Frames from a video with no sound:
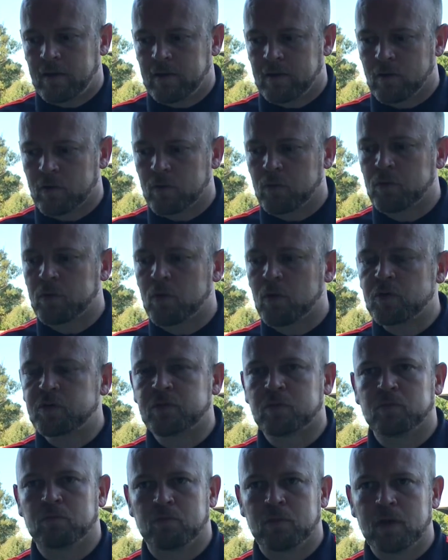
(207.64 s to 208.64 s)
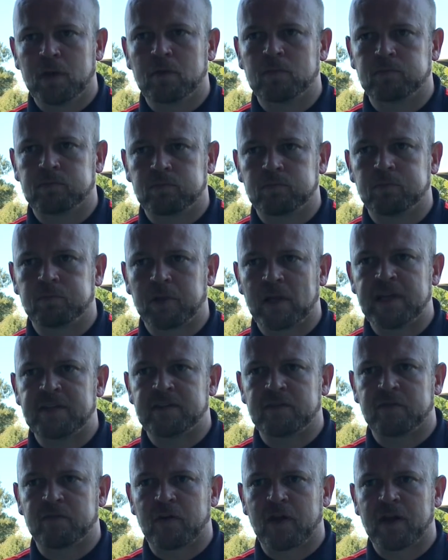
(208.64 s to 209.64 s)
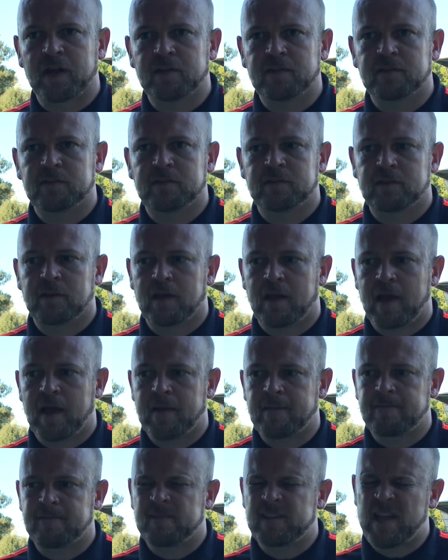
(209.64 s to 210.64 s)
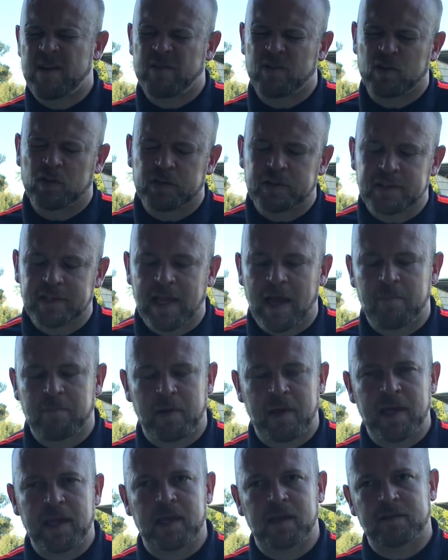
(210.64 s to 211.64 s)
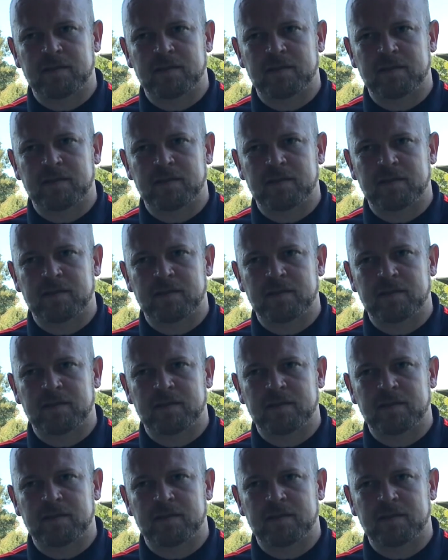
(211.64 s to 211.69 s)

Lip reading: there were some real pleasing things. It's never good to get beat.